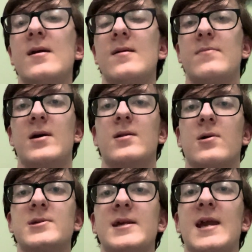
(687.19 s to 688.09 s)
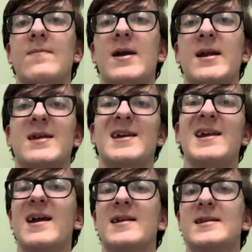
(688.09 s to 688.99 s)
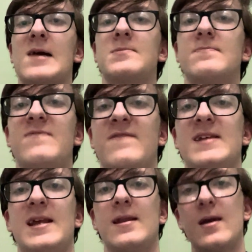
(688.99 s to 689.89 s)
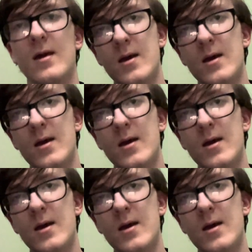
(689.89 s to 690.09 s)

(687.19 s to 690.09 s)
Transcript: But Larson came back. I think he got a top 15,